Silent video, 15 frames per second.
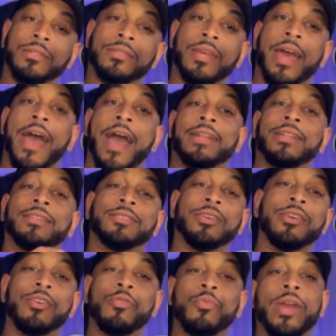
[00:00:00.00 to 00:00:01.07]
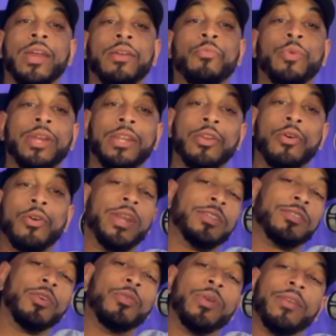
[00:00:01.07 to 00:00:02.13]
to act a certain way, we know they're
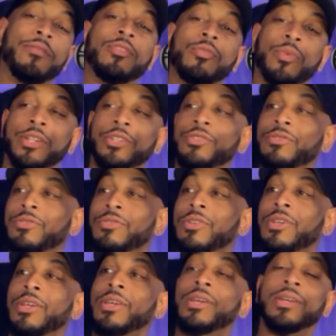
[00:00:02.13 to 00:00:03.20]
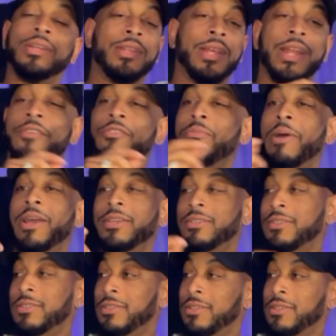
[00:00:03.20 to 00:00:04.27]
so influential that everybody's
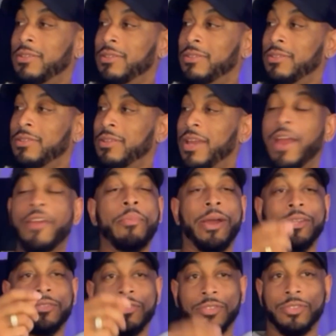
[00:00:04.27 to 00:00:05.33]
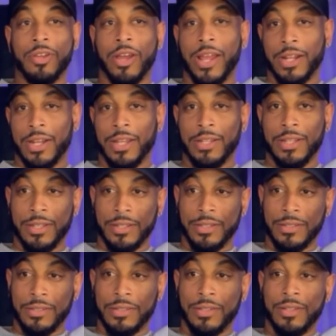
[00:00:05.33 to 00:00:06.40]
gonna start acting like
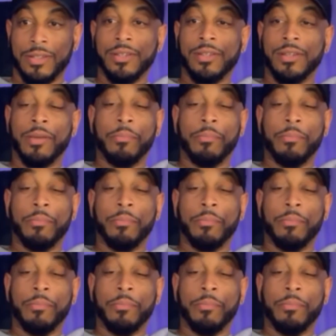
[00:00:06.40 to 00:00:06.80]
that.